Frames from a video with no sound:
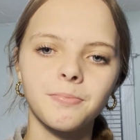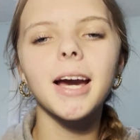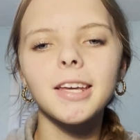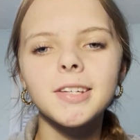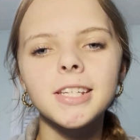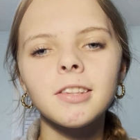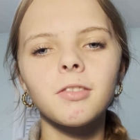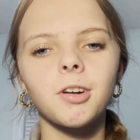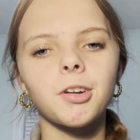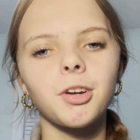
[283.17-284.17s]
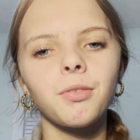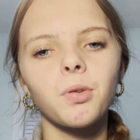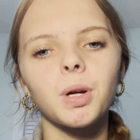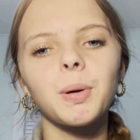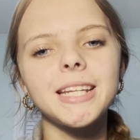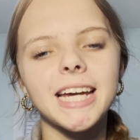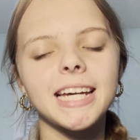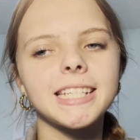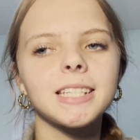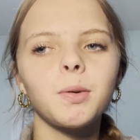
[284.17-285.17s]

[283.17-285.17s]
By using the rotary four-way test,